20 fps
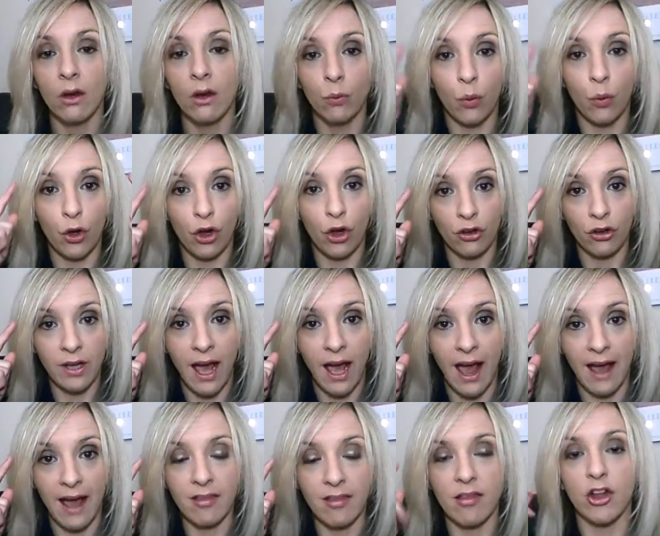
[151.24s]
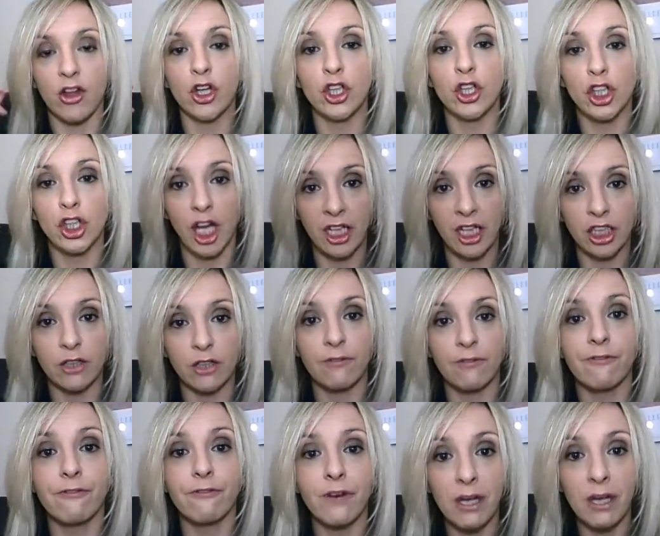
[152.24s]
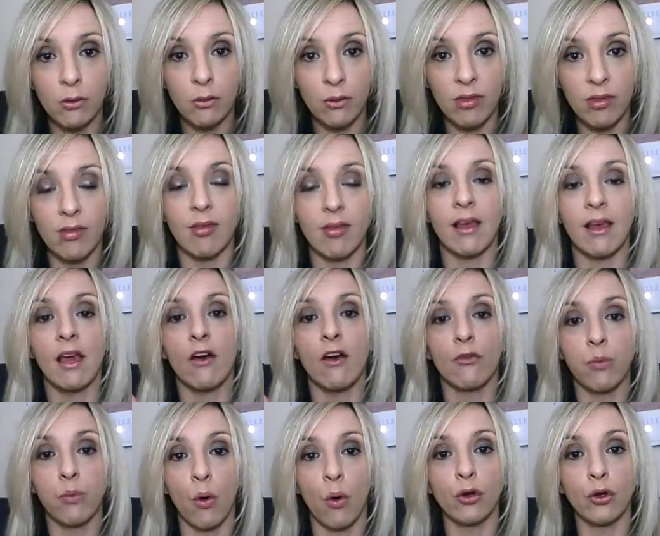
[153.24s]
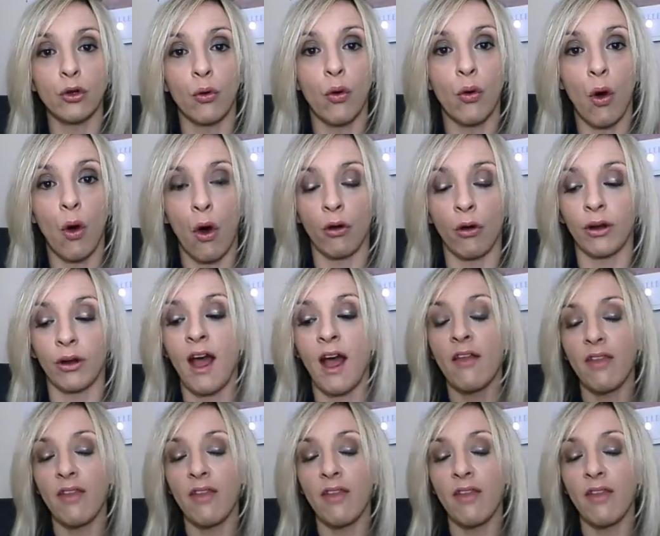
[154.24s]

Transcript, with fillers: Work on your head, change the frequency of what you're on.